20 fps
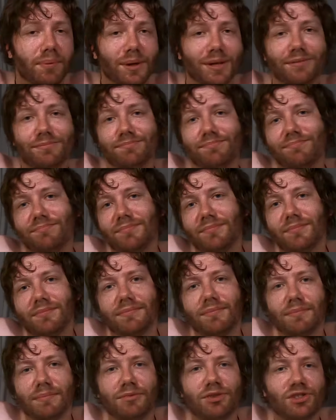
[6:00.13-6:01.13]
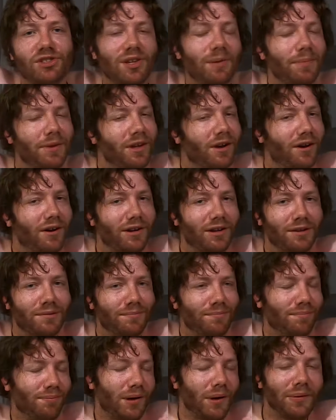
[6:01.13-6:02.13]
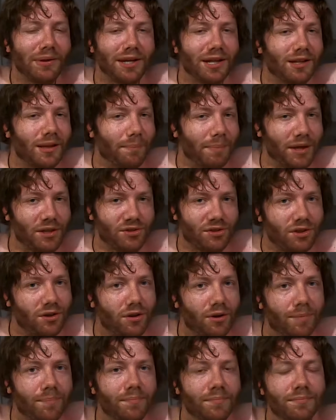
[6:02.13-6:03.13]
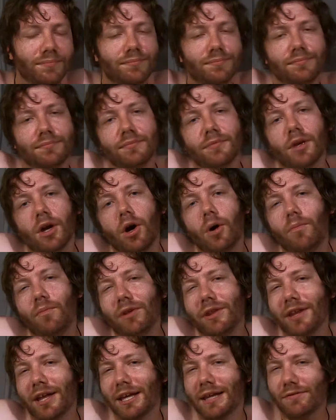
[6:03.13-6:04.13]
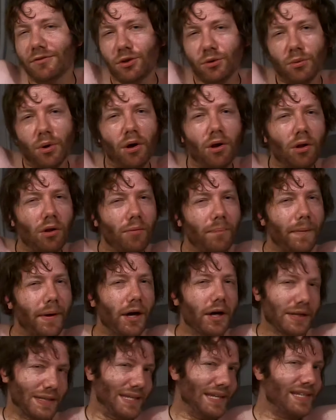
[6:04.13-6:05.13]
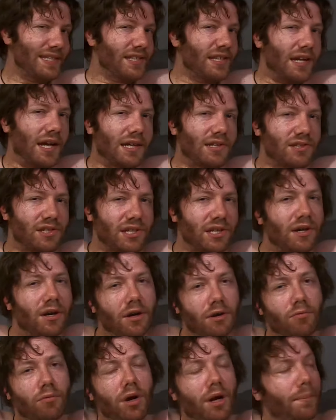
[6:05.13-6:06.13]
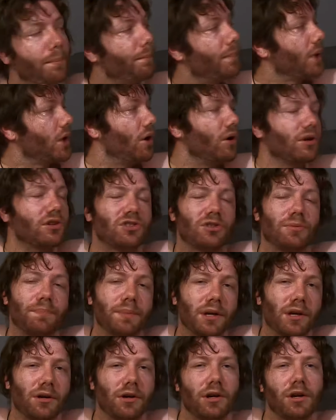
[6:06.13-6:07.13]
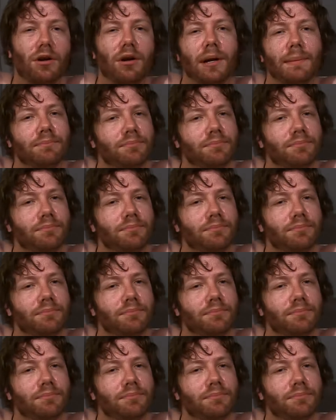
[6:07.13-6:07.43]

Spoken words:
but sipping on it, probably not the best call. Hopefully that gives you all a decent idea on rum. Bacardi Superior